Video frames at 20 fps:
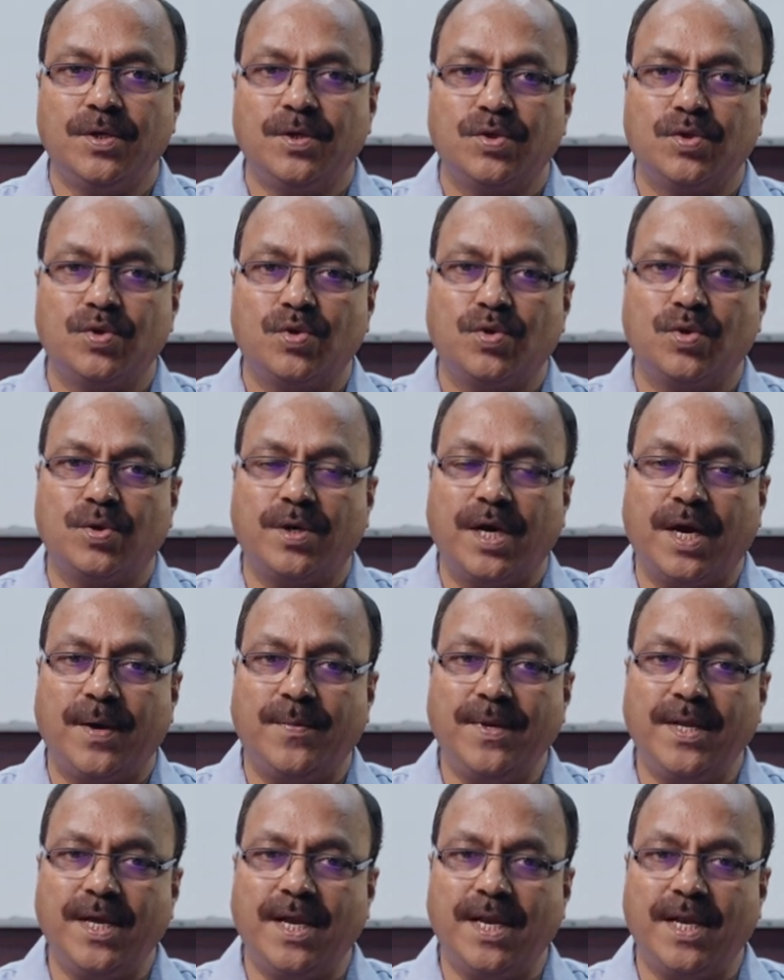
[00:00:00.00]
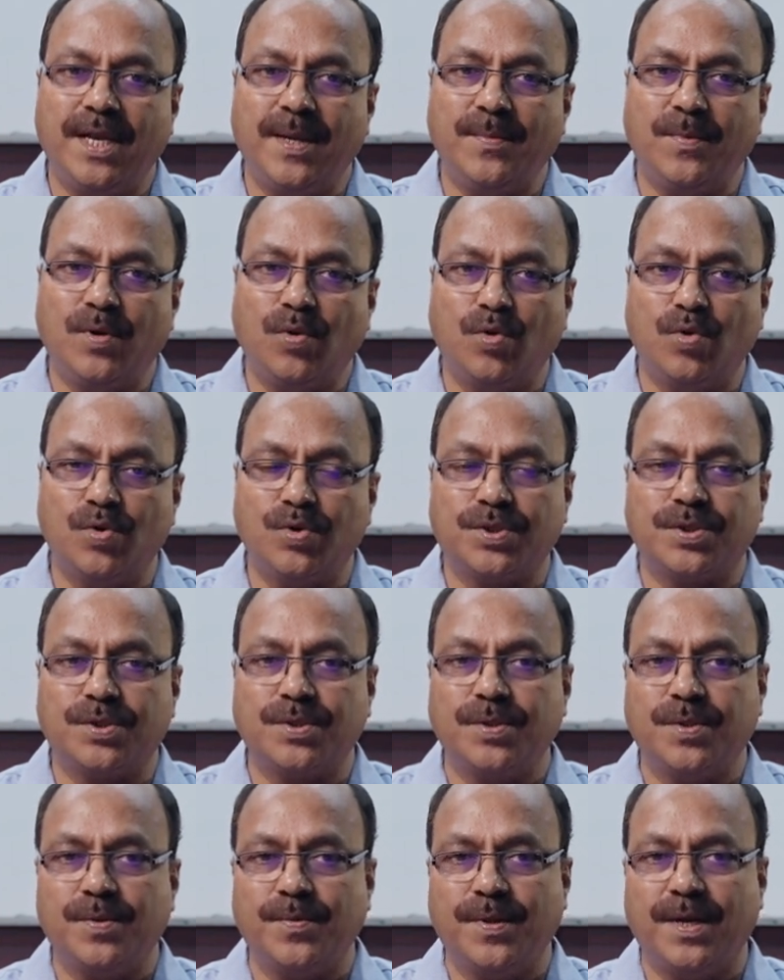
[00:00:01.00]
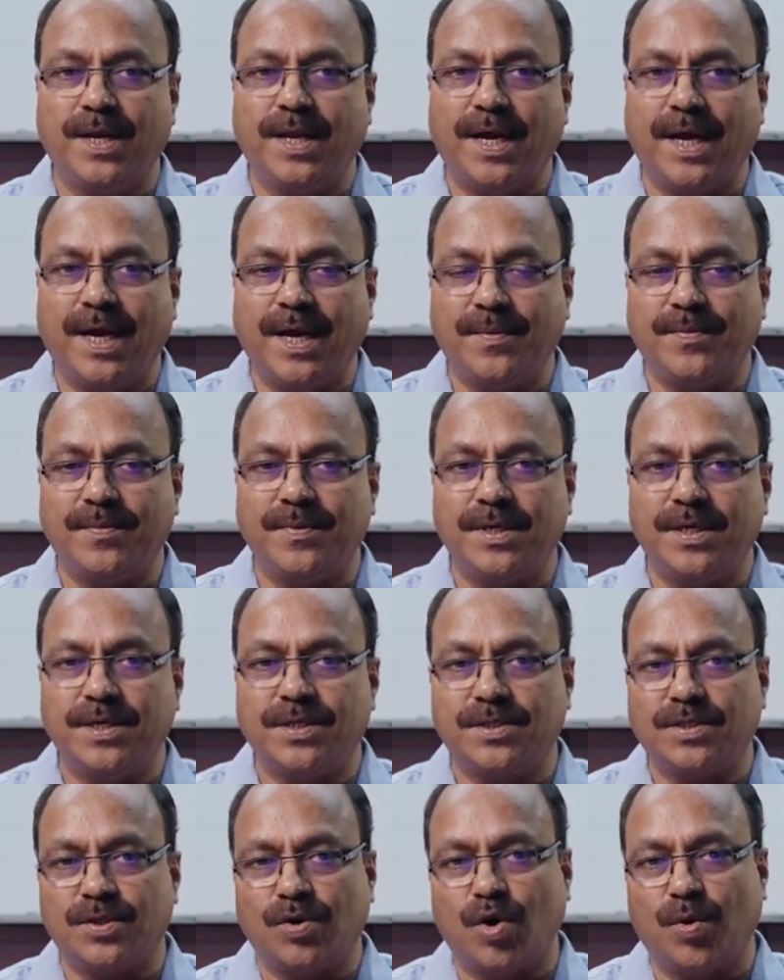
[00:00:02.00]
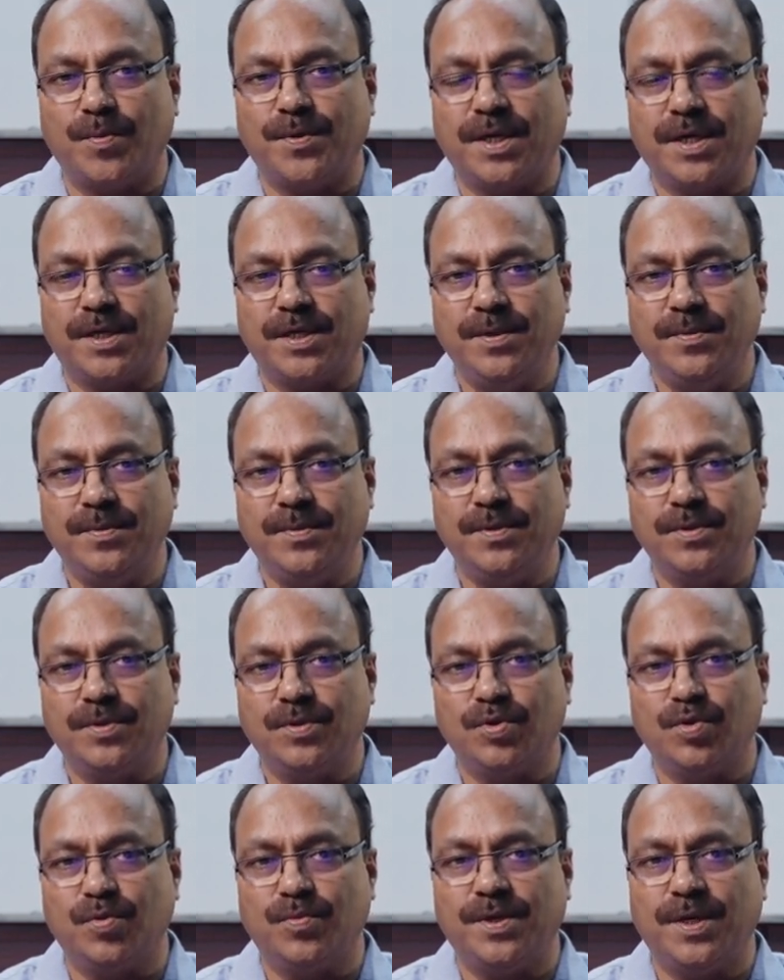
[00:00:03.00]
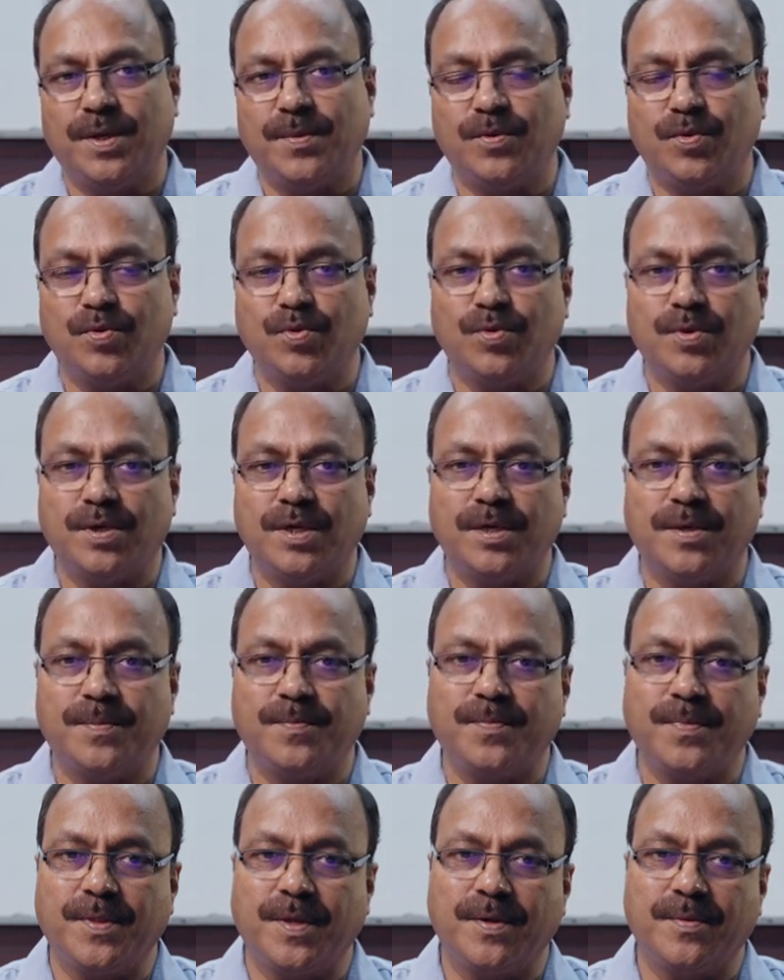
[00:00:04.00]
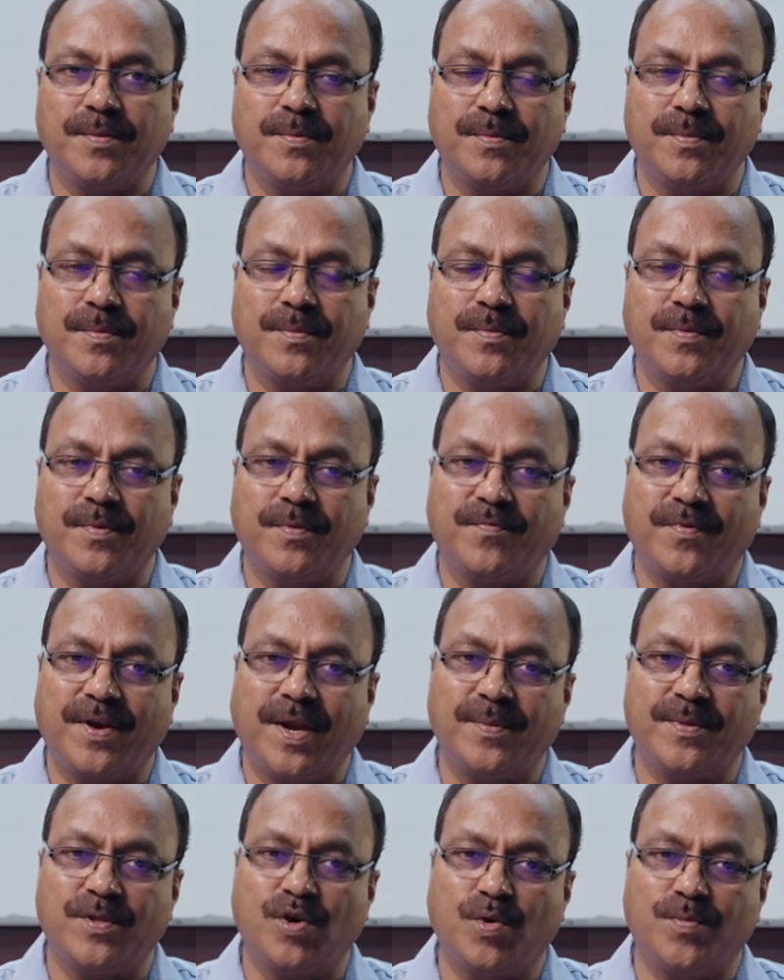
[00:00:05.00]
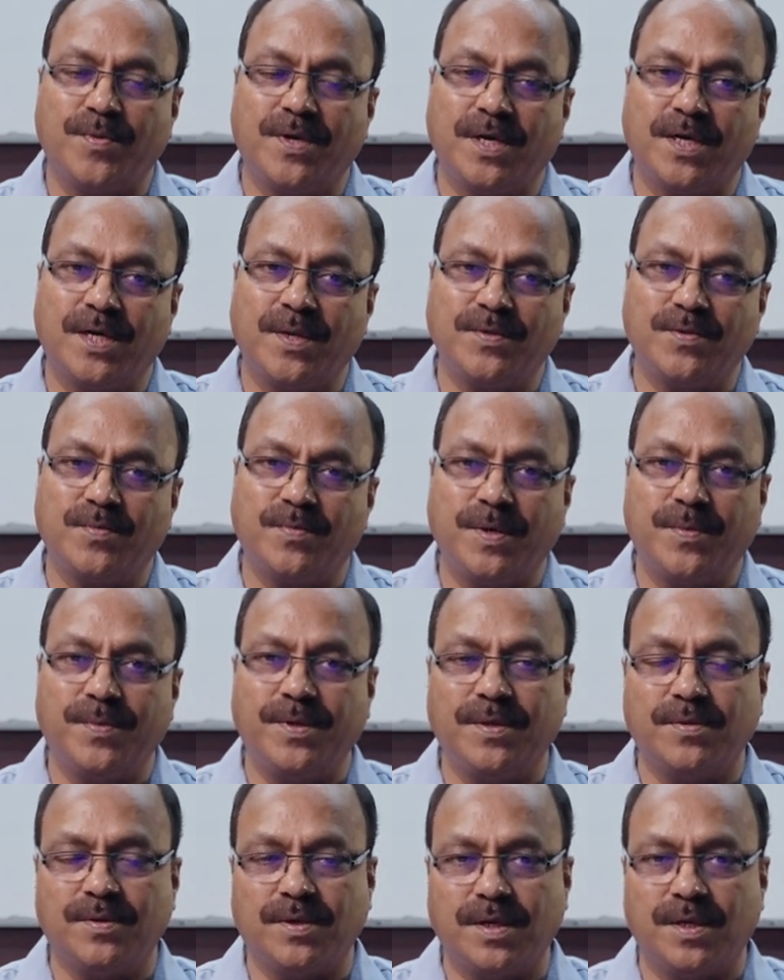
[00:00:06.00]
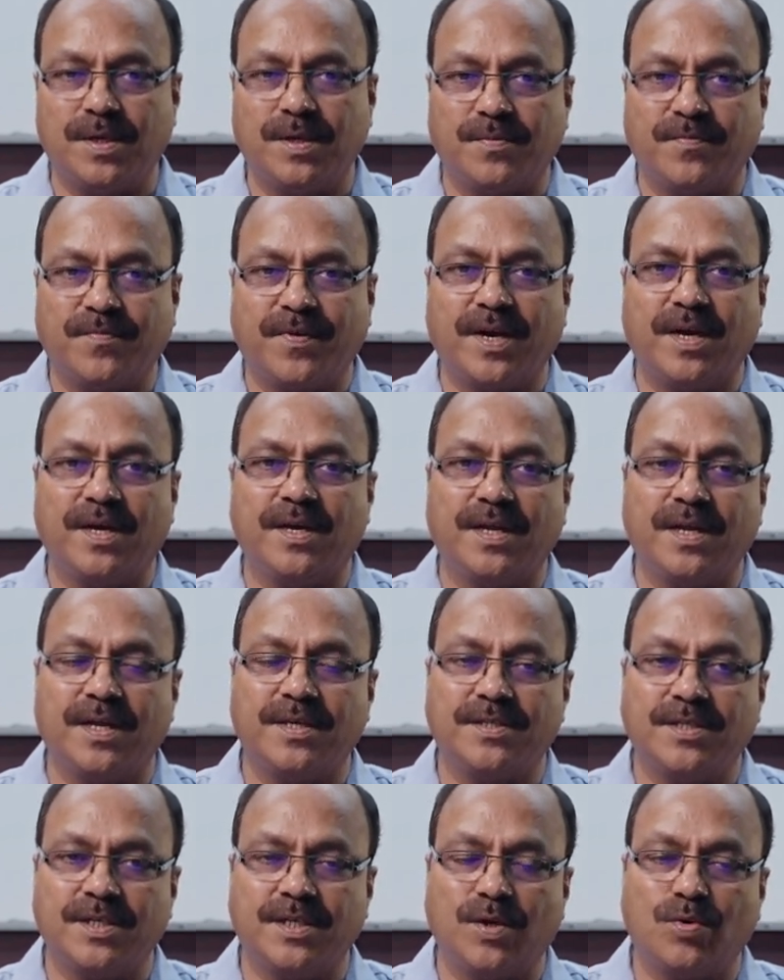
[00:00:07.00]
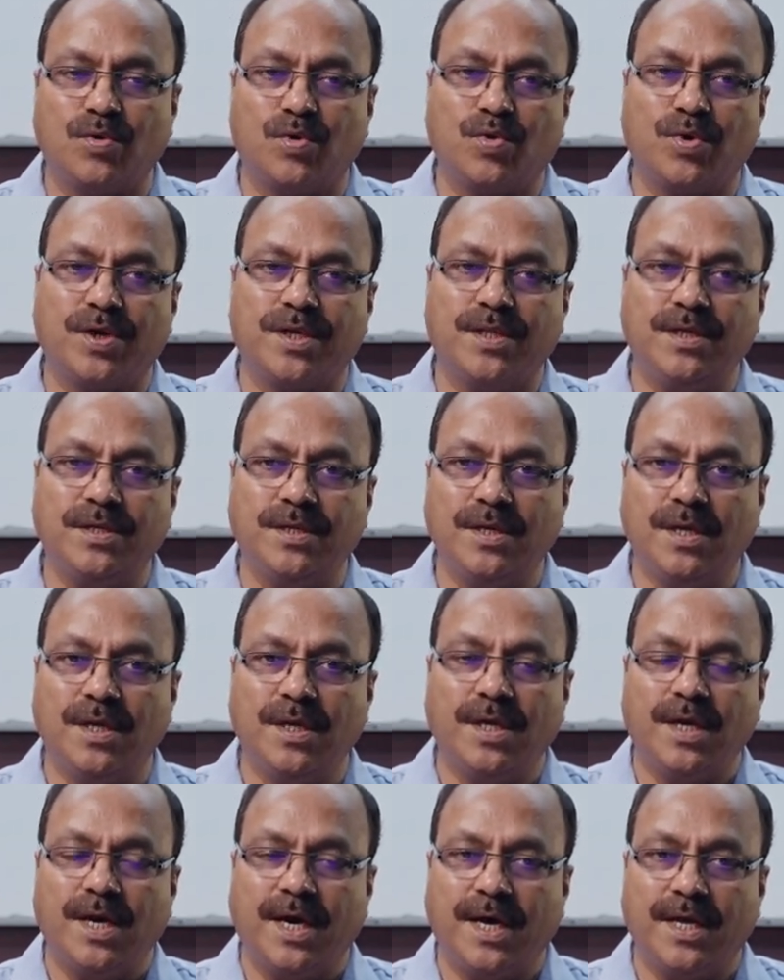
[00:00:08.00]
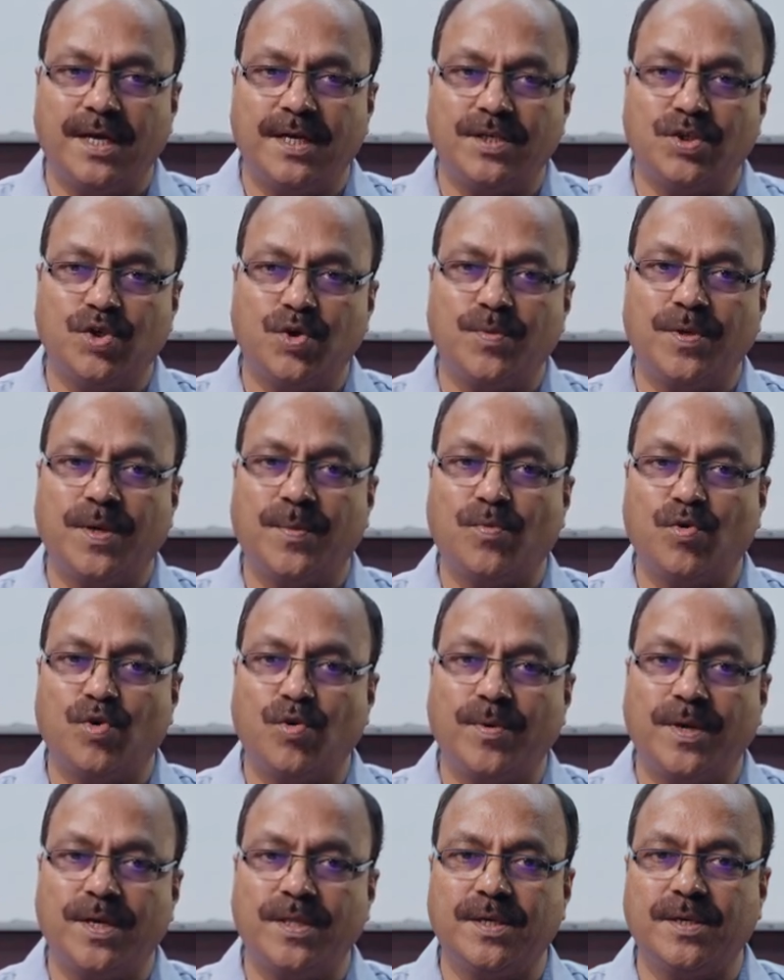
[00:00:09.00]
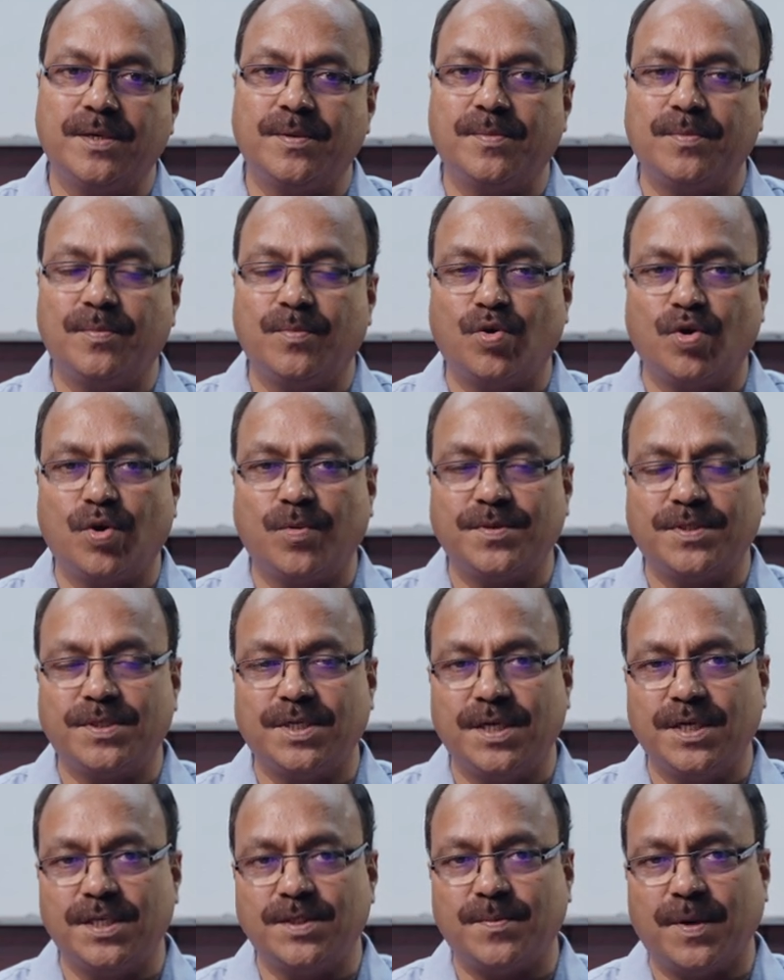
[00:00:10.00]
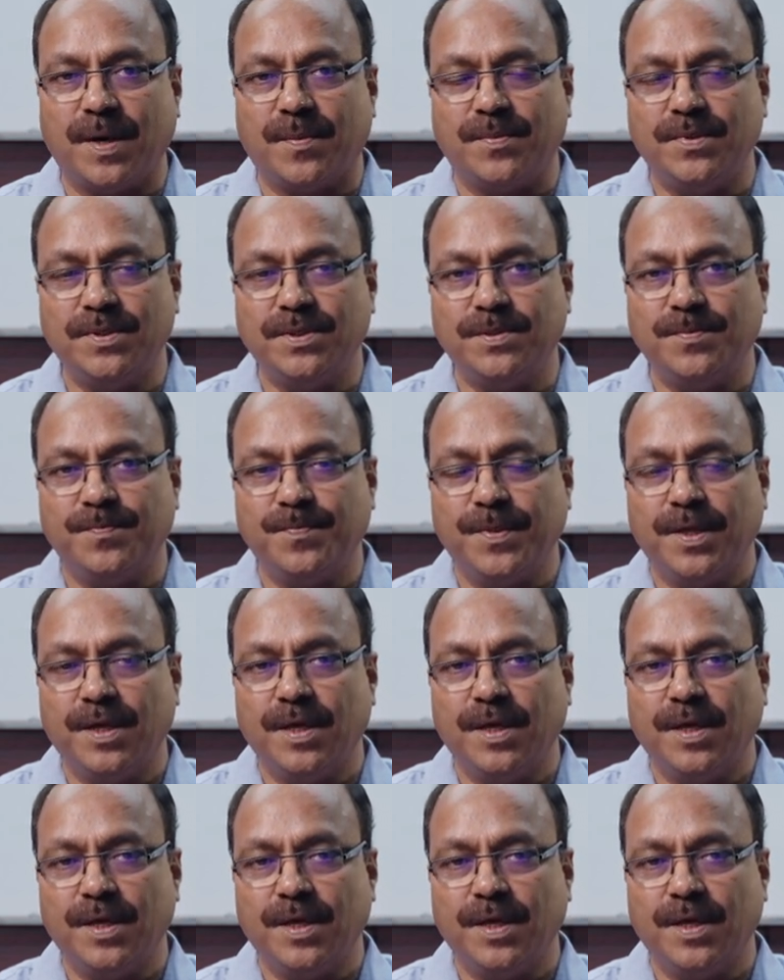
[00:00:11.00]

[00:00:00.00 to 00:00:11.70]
So every L L M course will have its objective. So we have to uh, uh, frame the objectives. Maybe uh, faculty can sit down together, and it should be approved by the Board of Studies members,